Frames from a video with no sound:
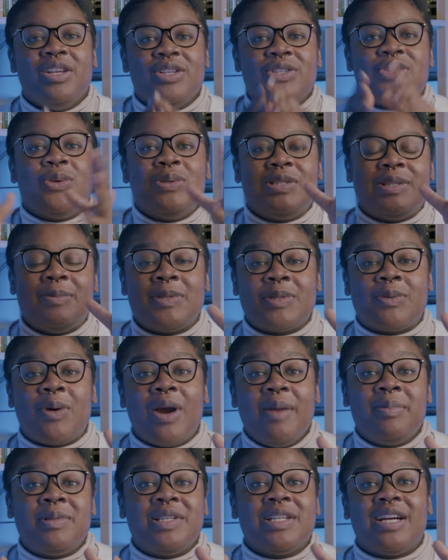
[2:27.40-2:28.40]
So
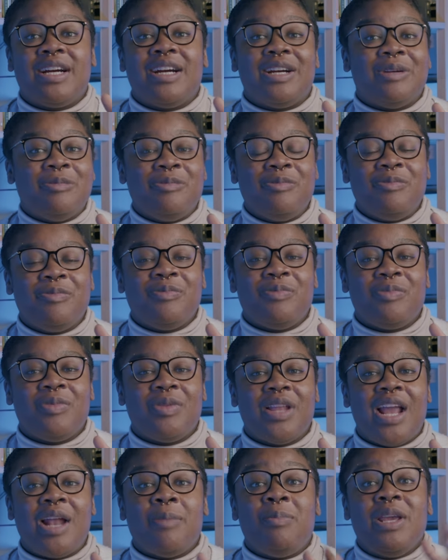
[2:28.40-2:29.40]
subscribe to GORM
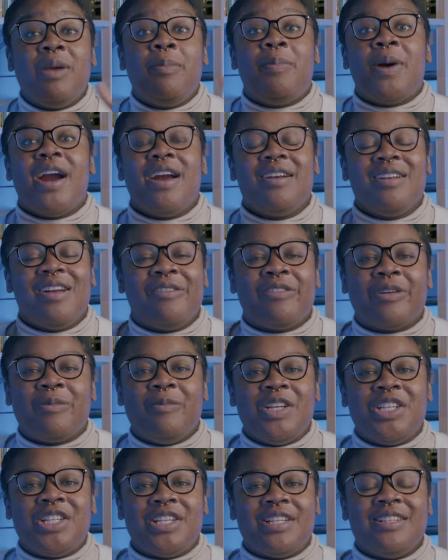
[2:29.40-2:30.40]
and be a part of our
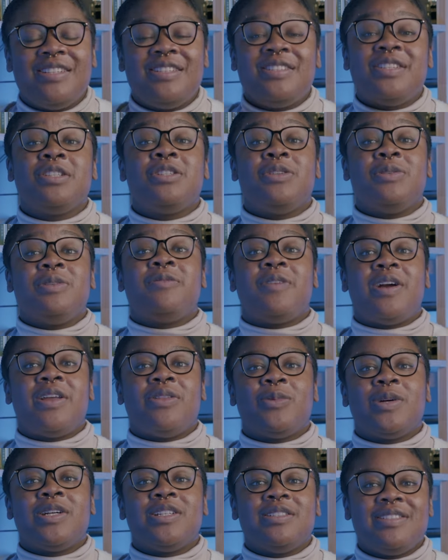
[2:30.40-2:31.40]
mission to unify
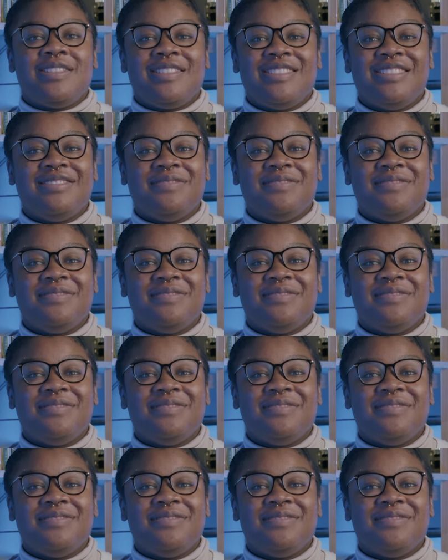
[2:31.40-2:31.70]
the world.